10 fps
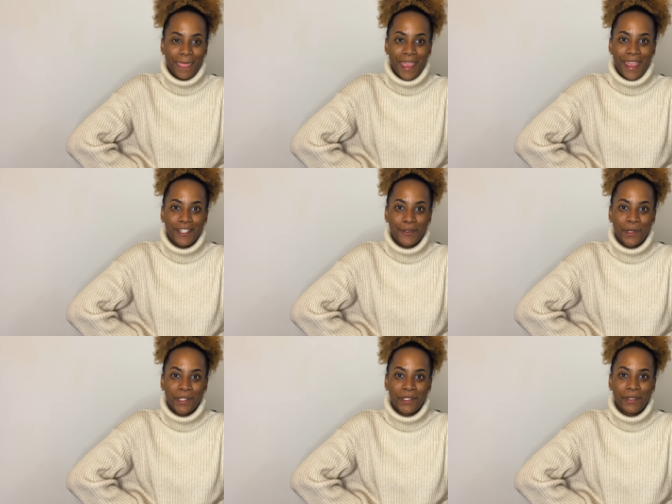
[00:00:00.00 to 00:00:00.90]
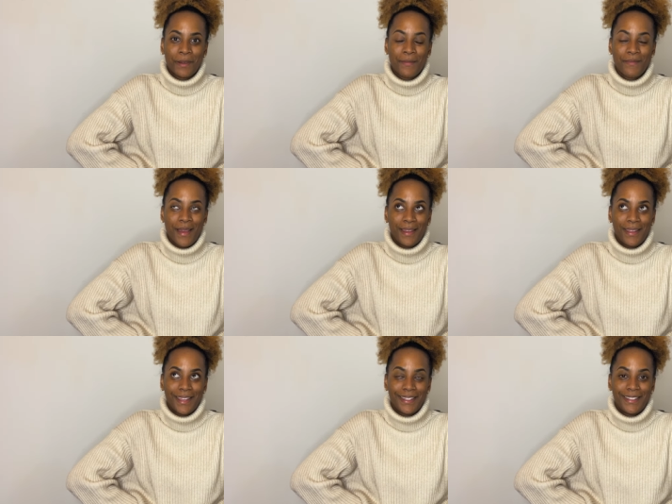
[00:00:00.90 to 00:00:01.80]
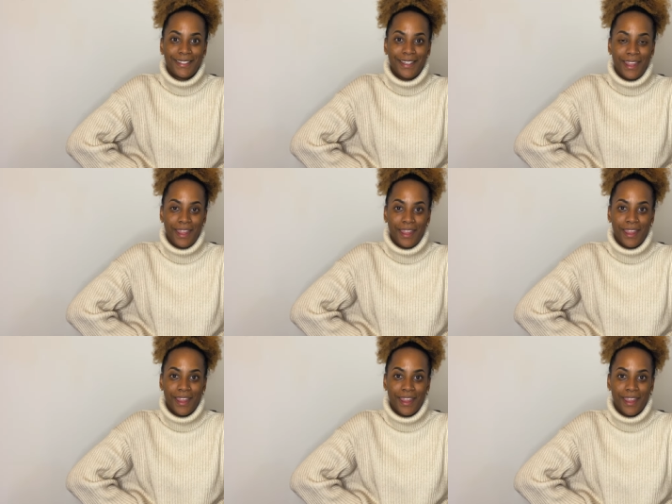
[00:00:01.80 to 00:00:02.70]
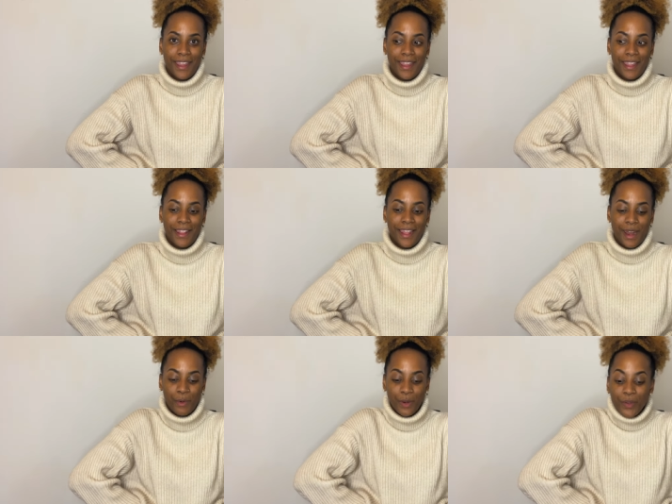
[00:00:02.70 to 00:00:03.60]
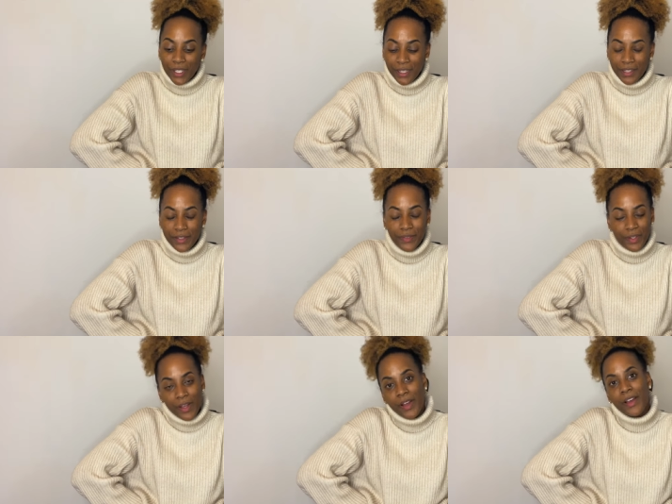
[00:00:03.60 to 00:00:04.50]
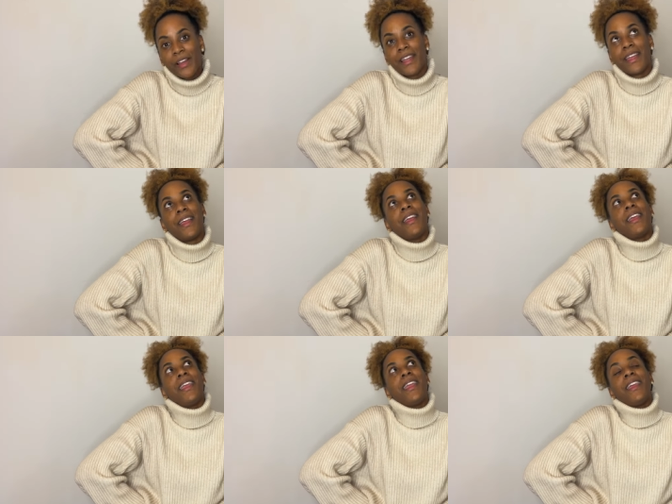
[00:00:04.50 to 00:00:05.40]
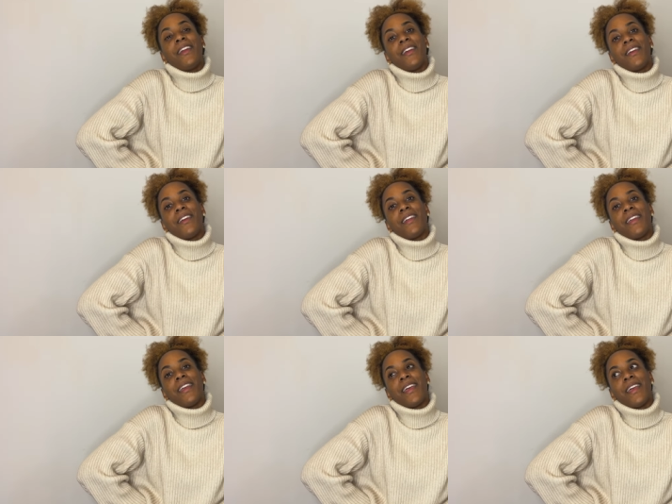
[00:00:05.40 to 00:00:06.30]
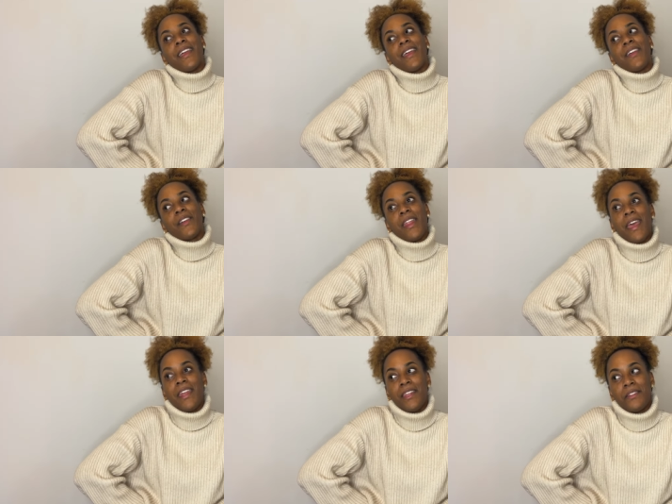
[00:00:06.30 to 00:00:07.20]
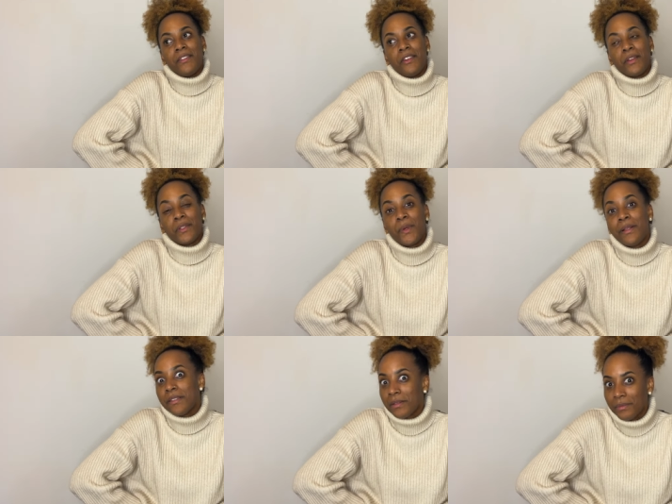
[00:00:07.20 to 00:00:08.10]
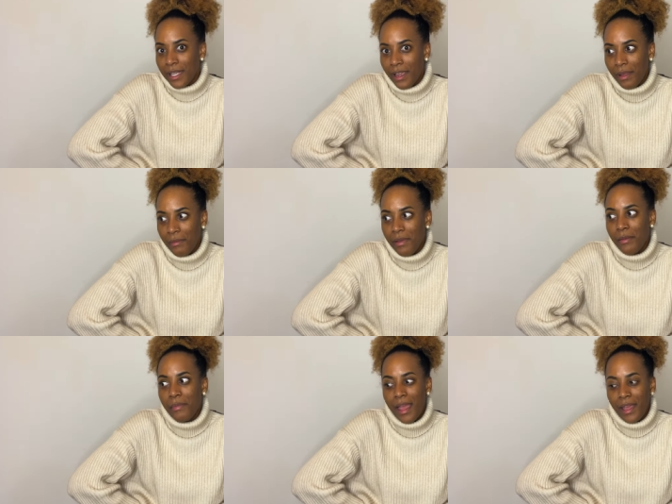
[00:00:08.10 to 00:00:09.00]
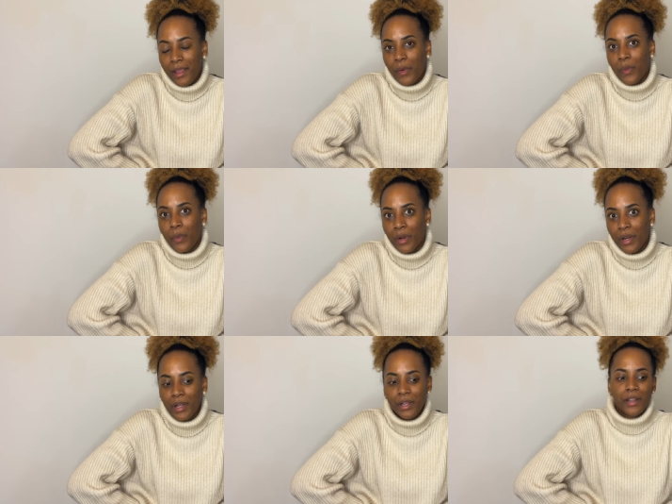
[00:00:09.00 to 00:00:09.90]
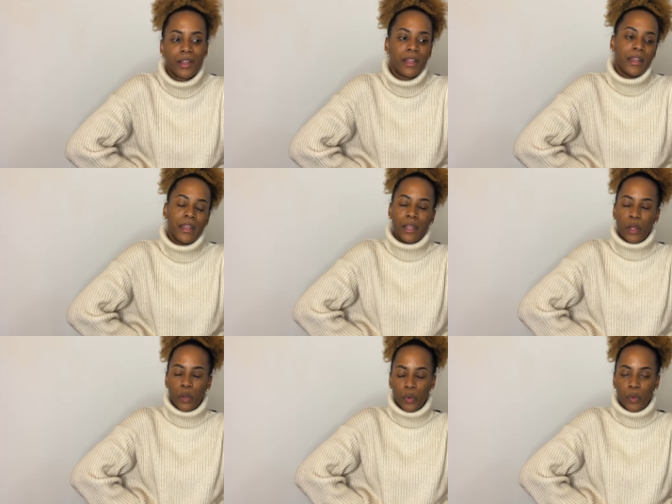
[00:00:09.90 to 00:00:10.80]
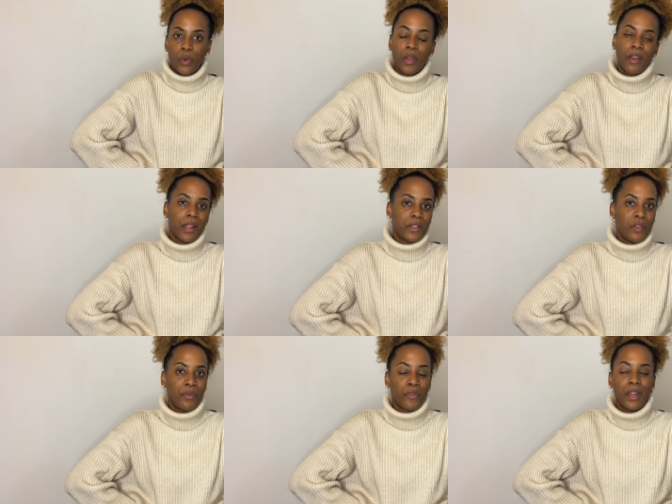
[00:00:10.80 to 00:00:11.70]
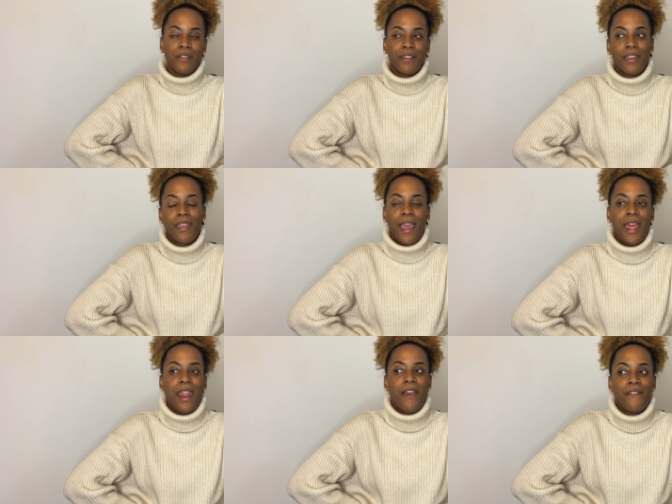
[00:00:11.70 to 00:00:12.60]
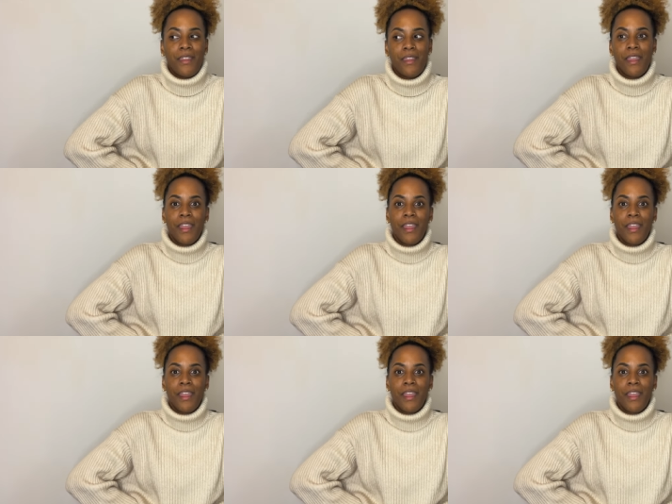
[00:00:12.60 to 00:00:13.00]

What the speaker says: I just wanted to come back and say that I'm closing this vlog here. I'm gonna edit this video as well sometime. Pack, work. Whew, a lot to do before leaving and having